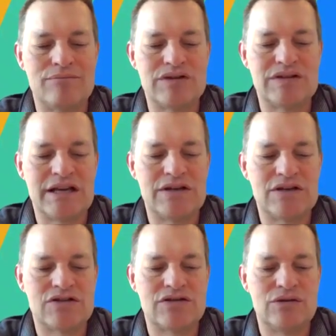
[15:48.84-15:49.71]

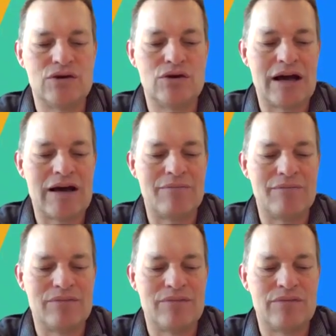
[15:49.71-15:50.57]
present to
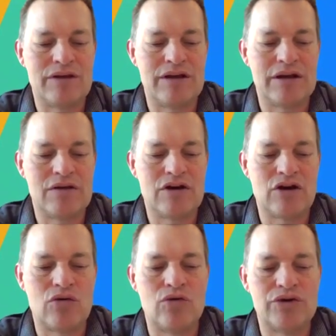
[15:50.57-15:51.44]
the
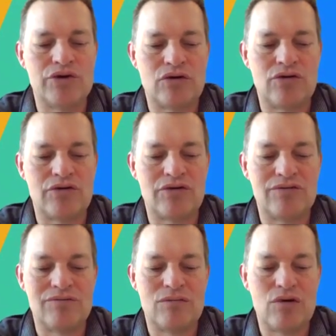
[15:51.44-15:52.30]
cohort
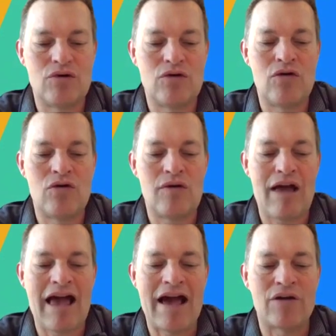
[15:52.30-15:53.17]
on
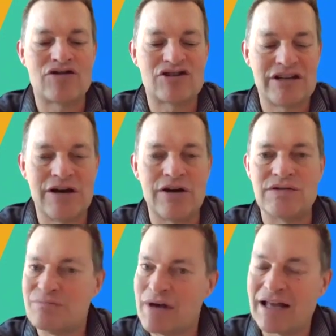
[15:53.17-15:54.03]
how she
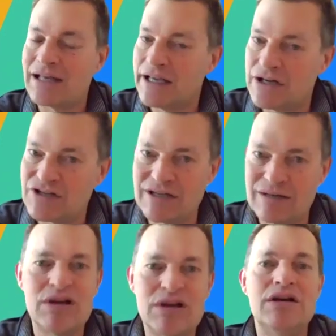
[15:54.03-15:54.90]
goes about
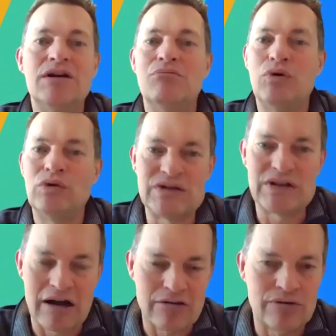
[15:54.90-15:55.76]
leadership. Paul
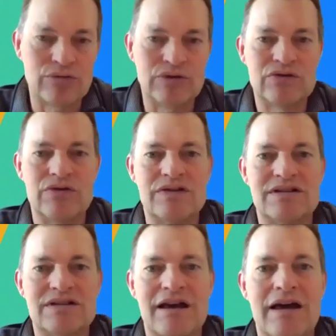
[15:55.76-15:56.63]
Zara will do the
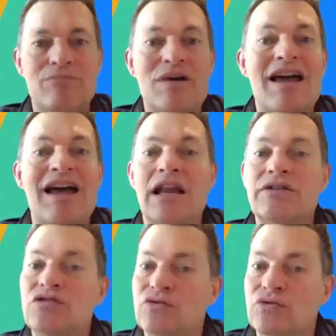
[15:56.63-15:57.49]
same.
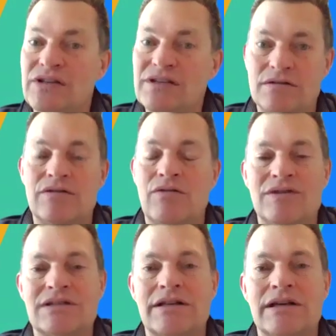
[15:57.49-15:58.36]
Alan Joyce,
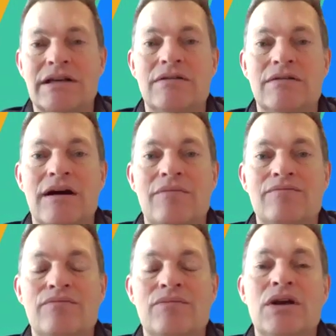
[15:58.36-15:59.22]
obviously,
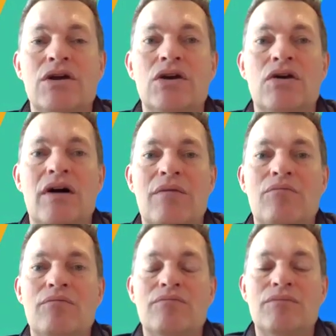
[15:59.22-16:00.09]

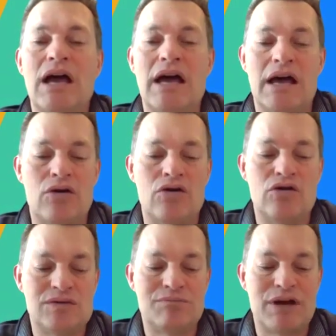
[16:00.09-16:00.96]

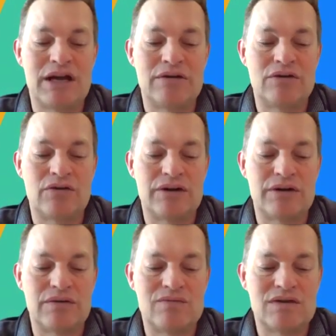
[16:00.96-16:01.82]
who's been on
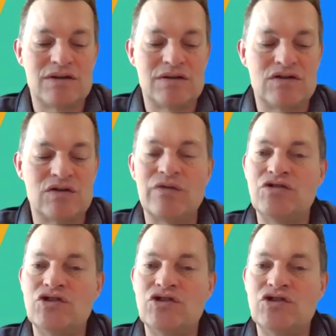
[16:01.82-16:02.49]
a sort